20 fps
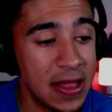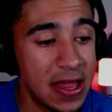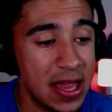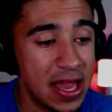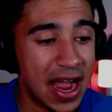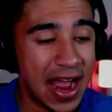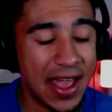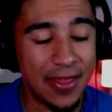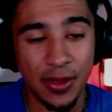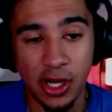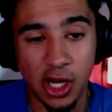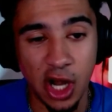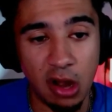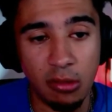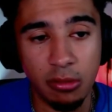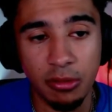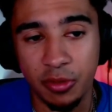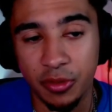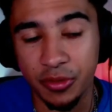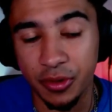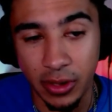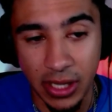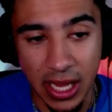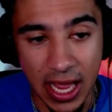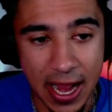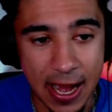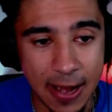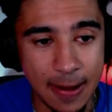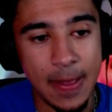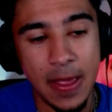I thought Garbers was
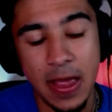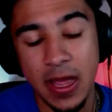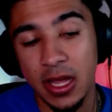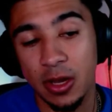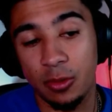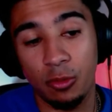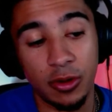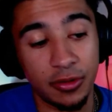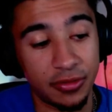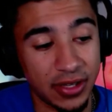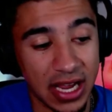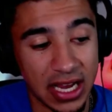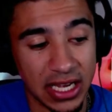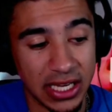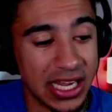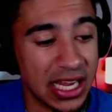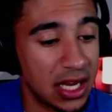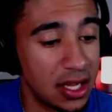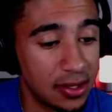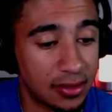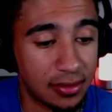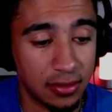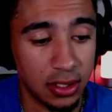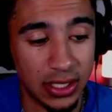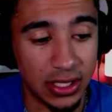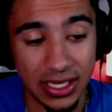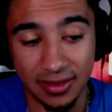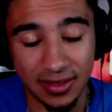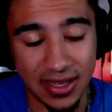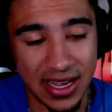okay. Once again, you
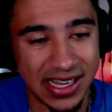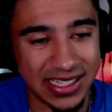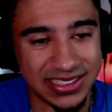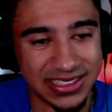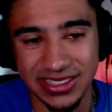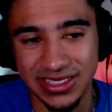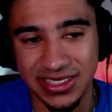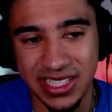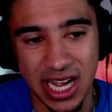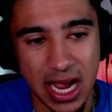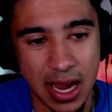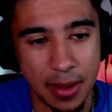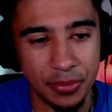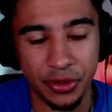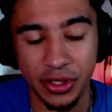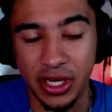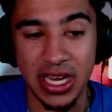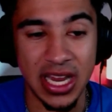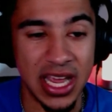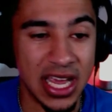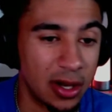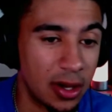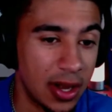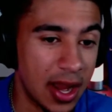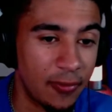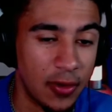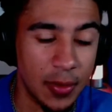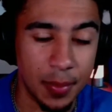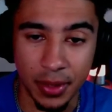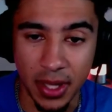get sacked 6 times, you're getting hit on
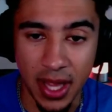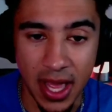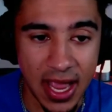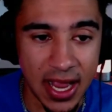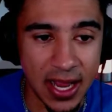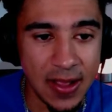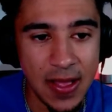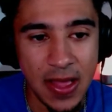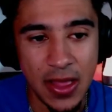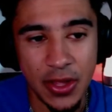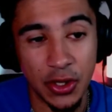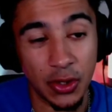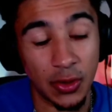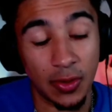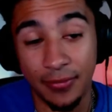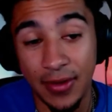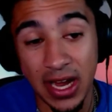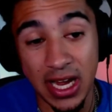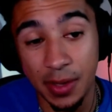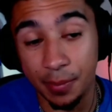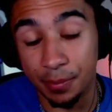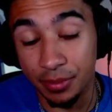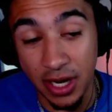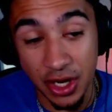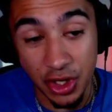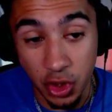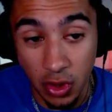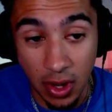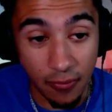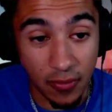every play, you're evading
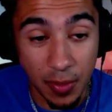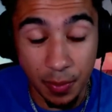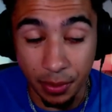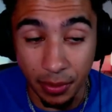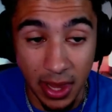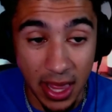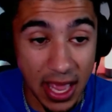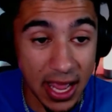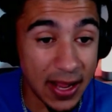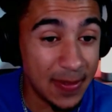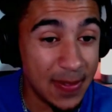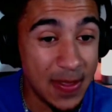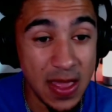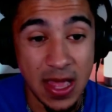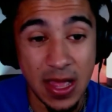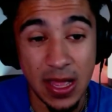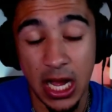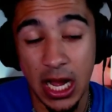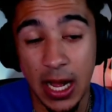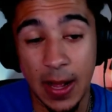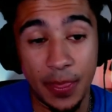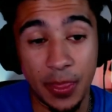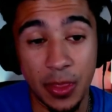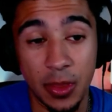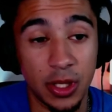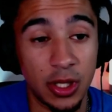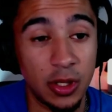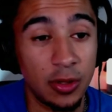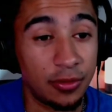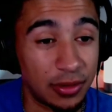pressure every play.
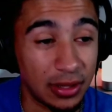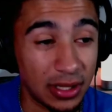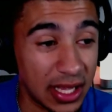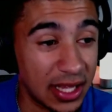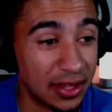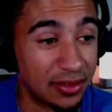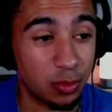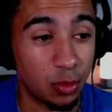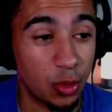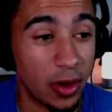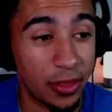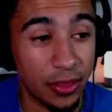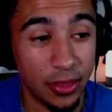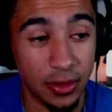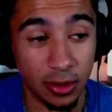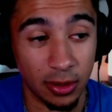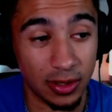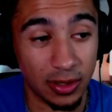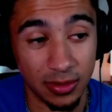UCLA's their